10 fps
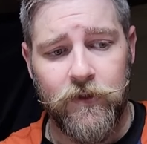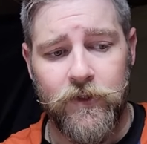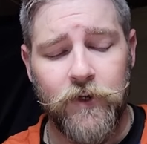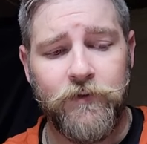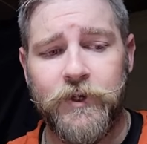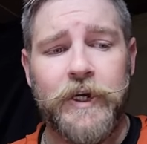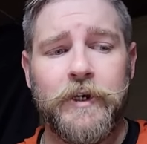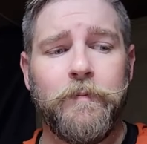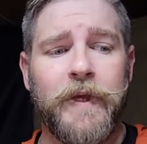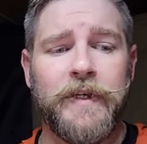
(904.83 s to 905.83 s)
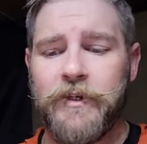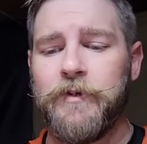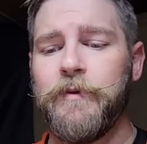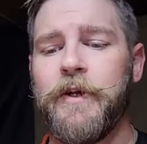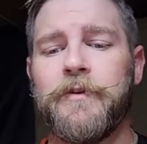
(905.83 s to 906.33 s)
so if you carry appendix,
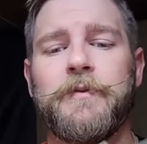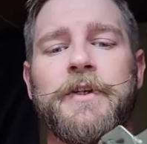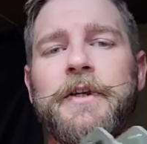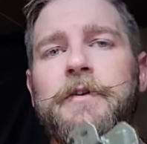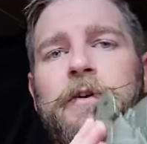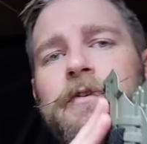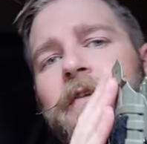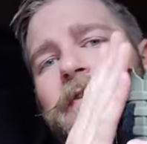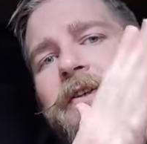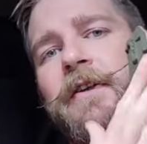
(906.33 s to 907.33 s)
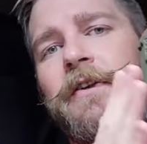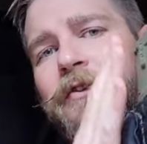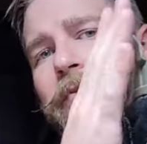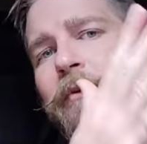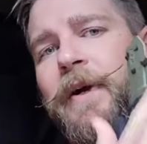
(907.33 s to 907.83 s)
you will notice when you take your holster off, this is all
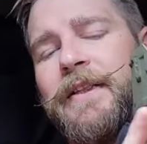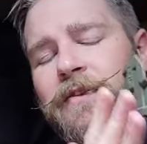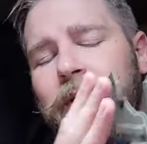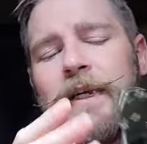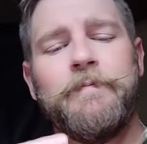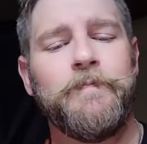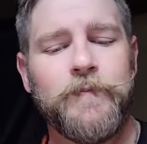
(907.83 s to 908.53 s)
super wet and sweaty.